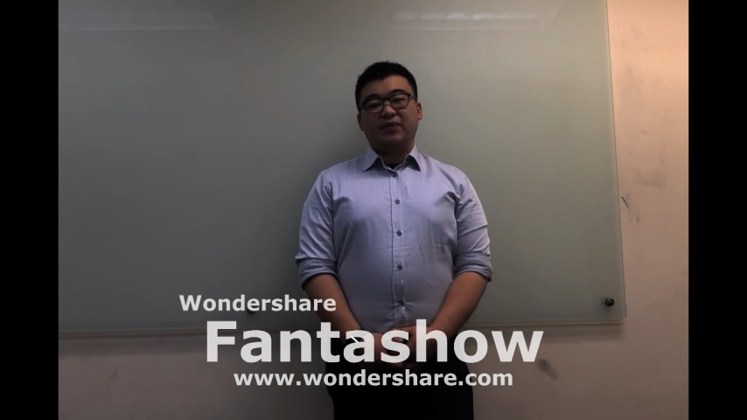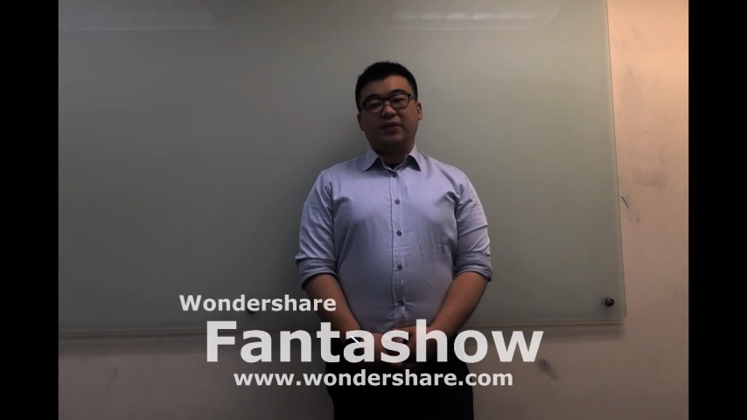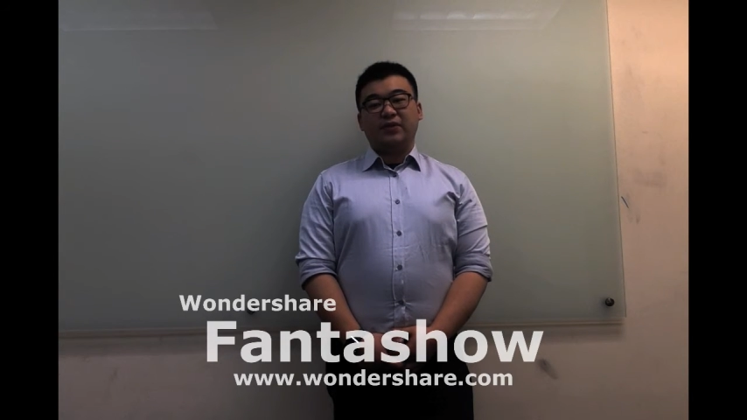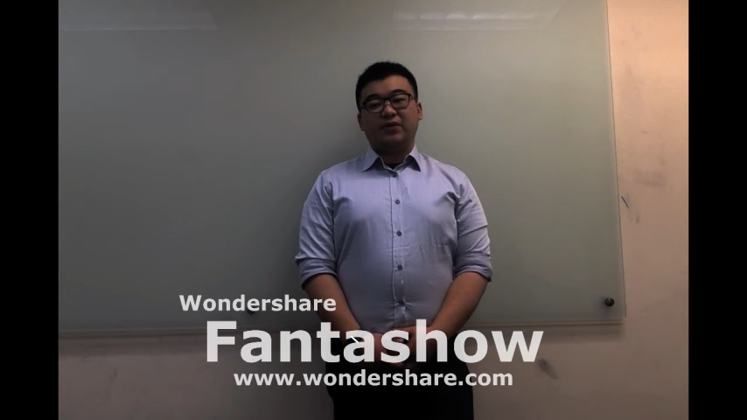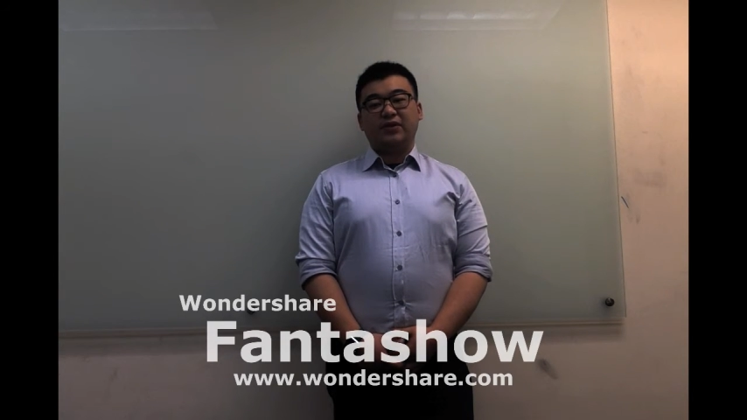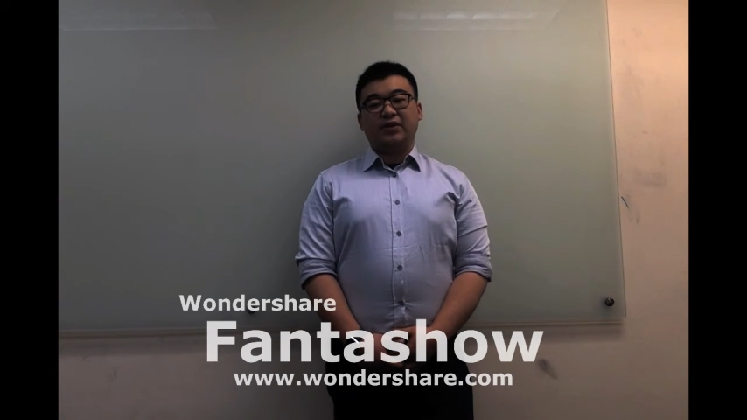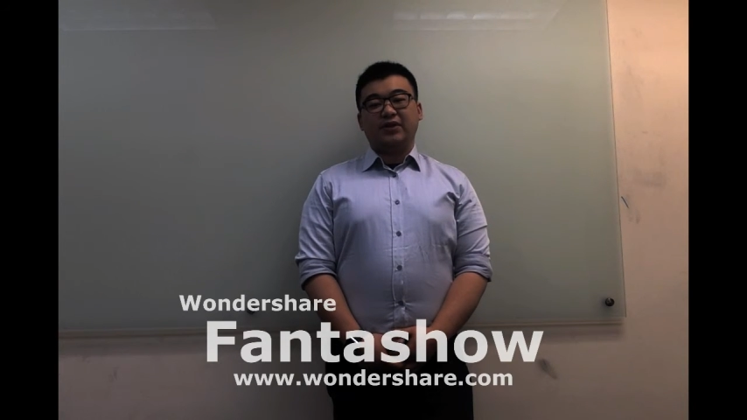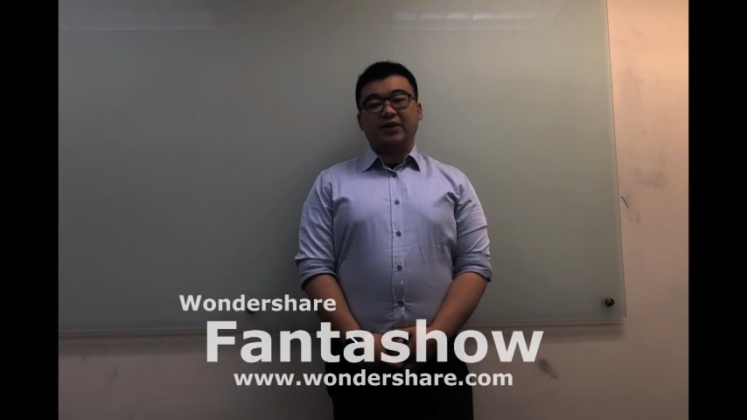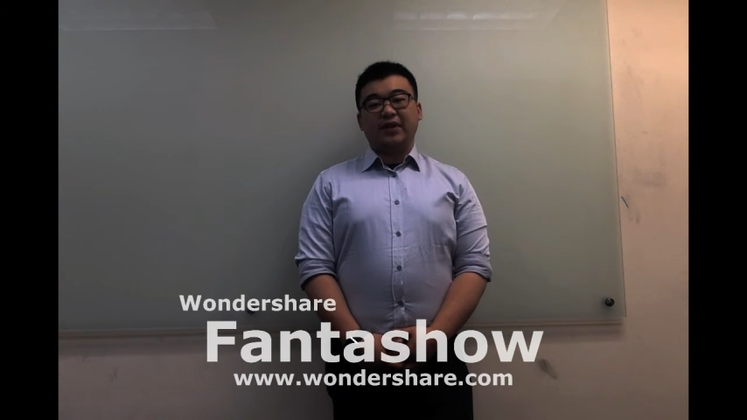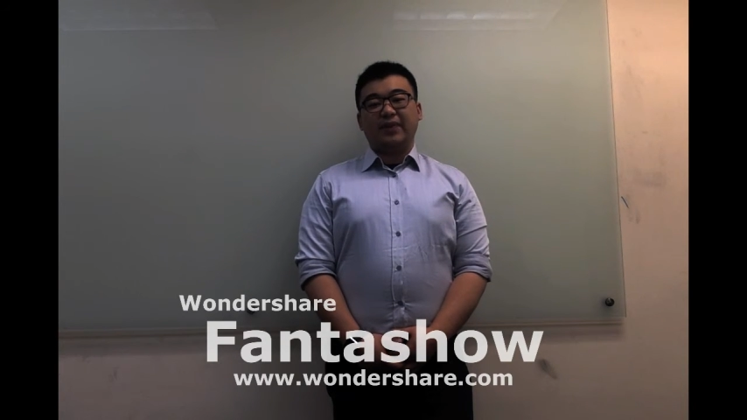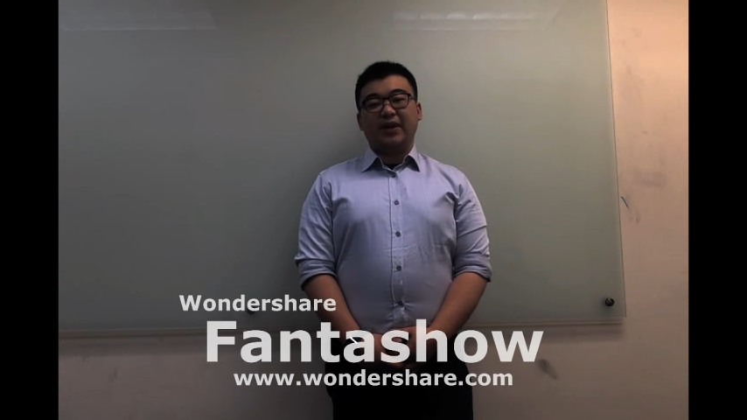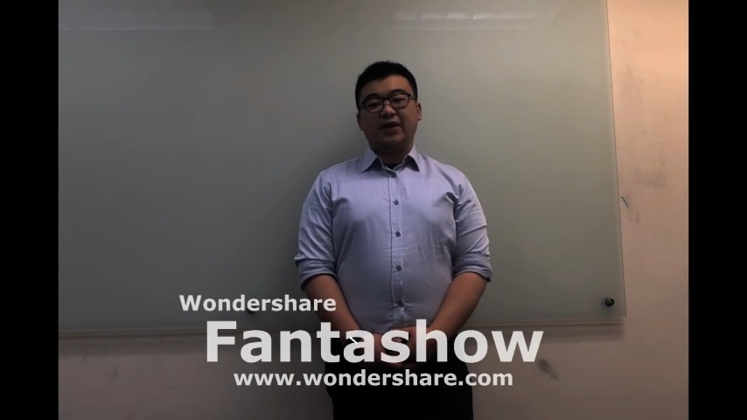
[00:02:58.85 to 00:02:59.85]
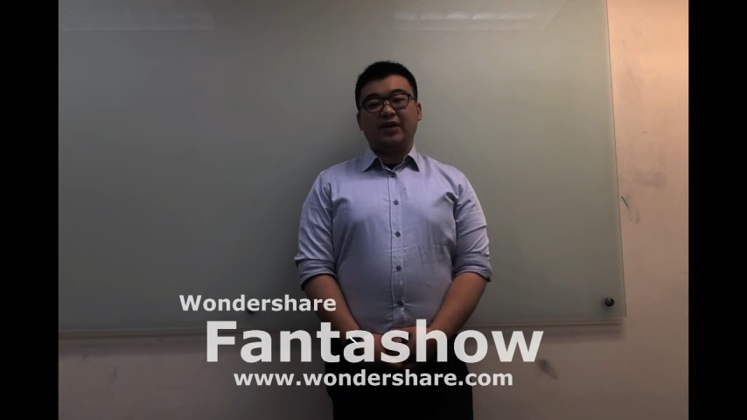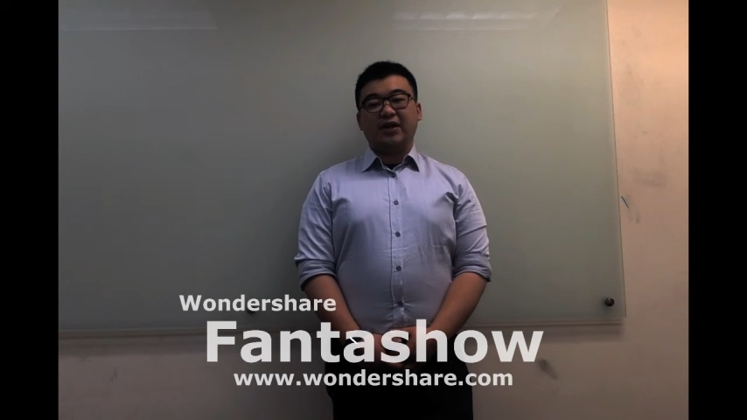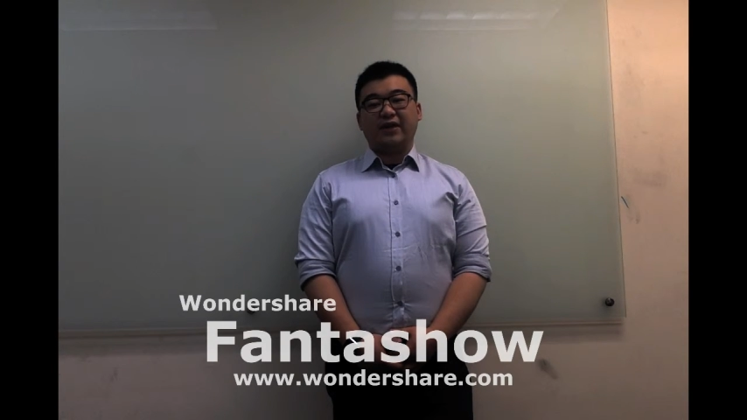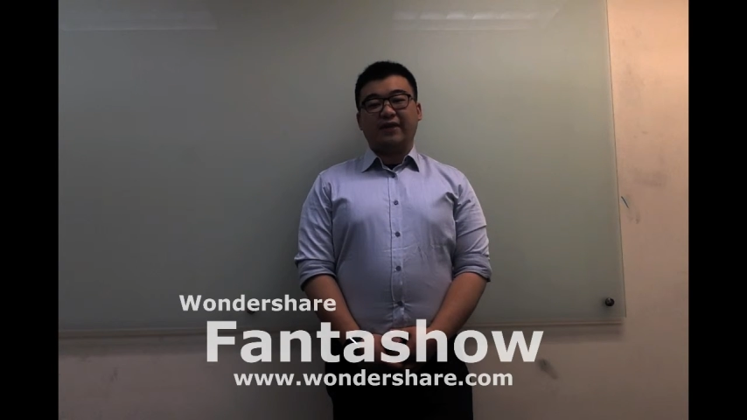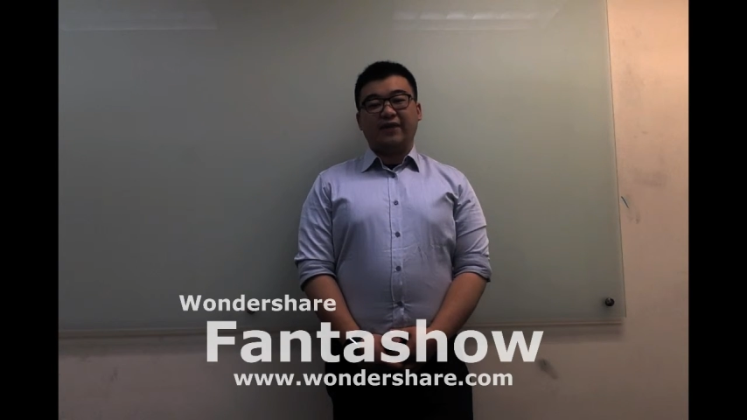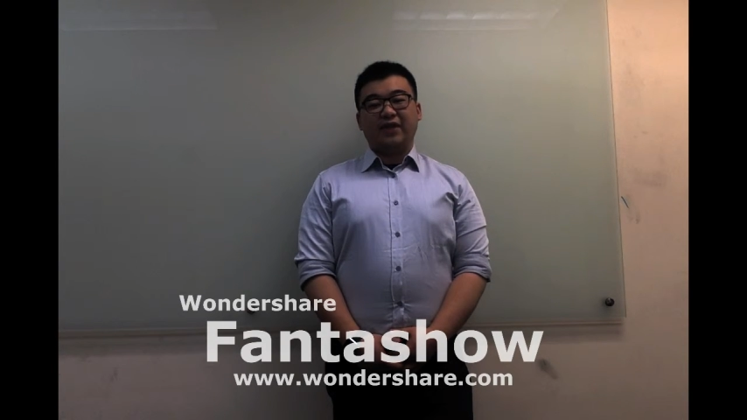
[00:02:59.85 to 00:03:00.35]
between the static budget
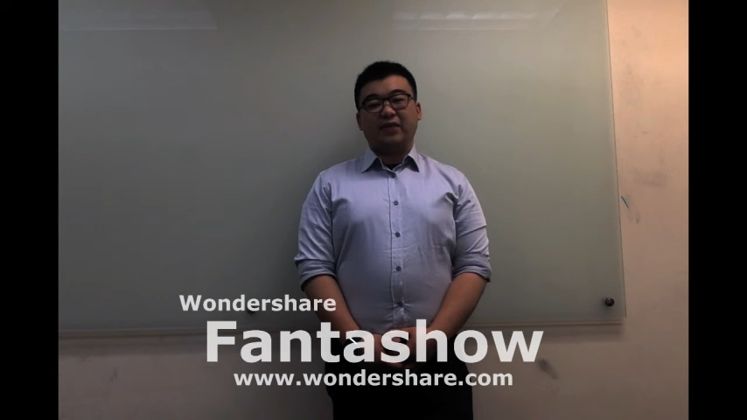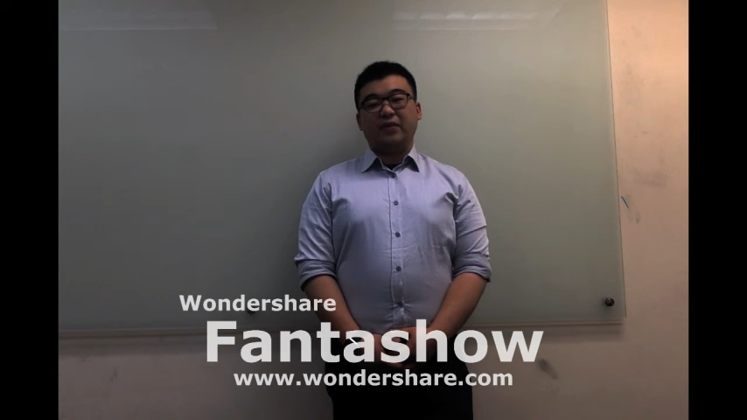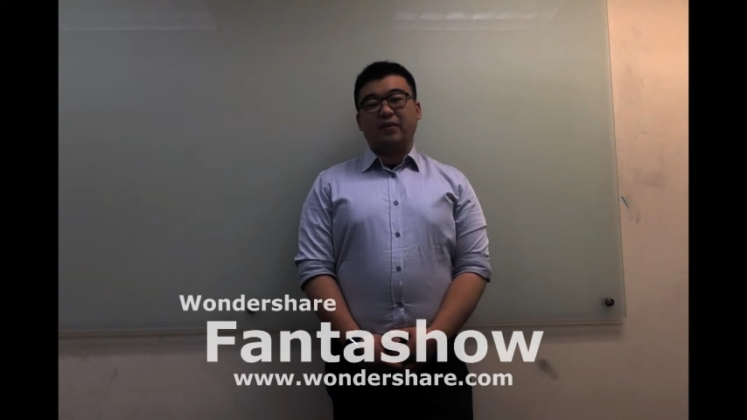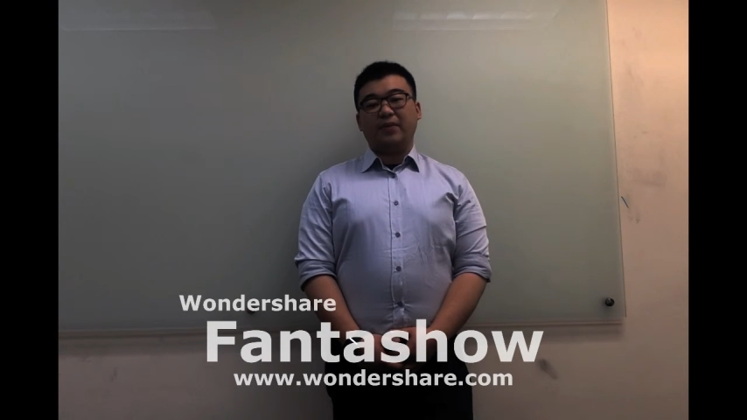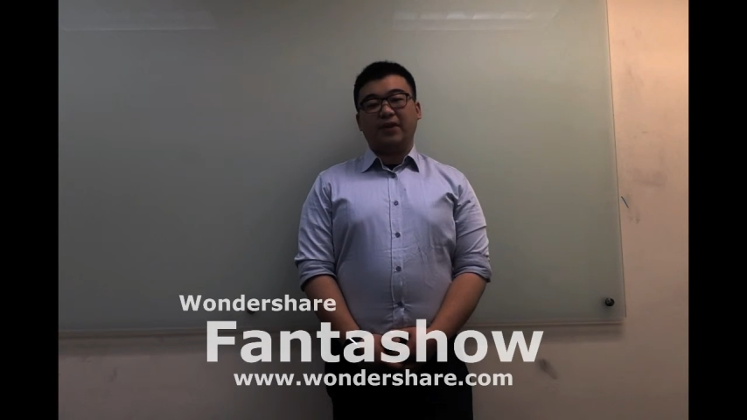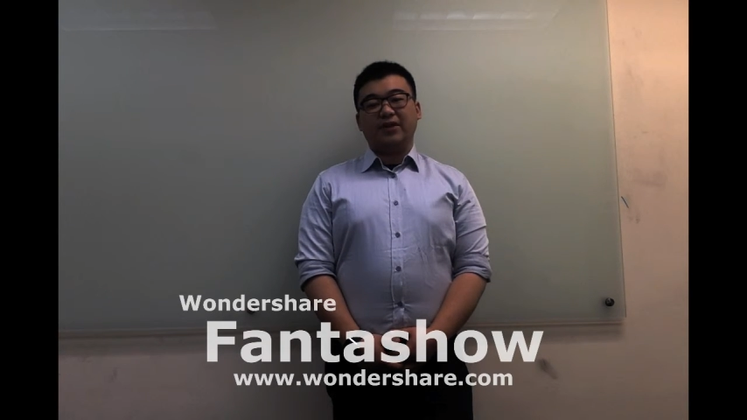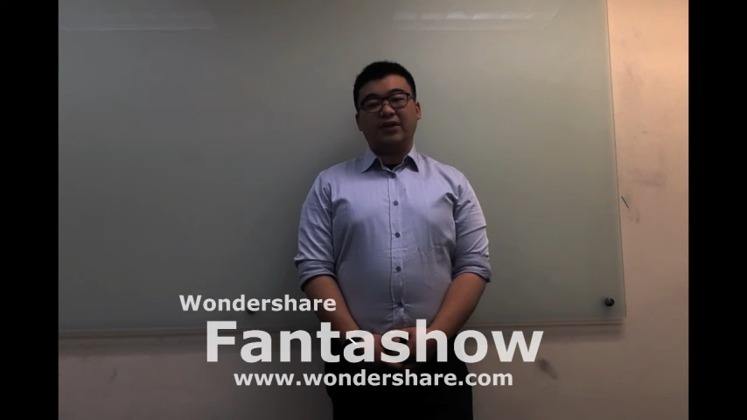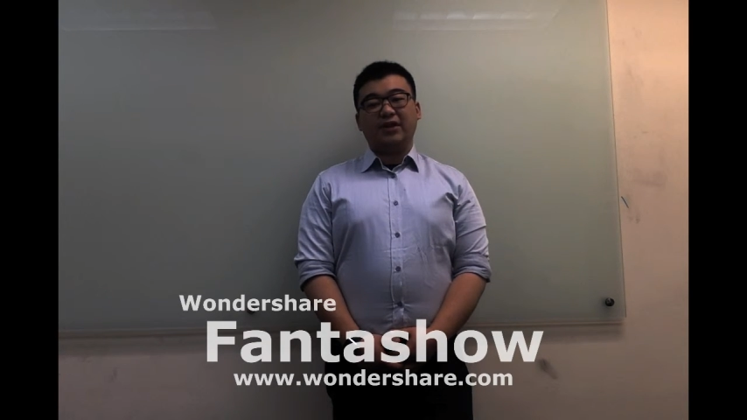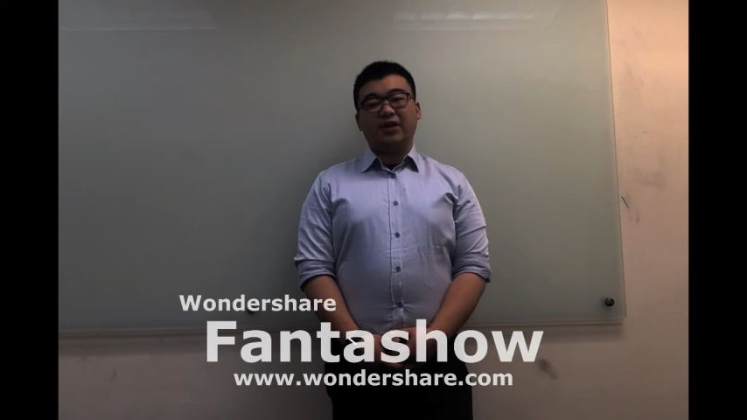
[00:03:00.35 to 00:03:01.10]
and flexible budget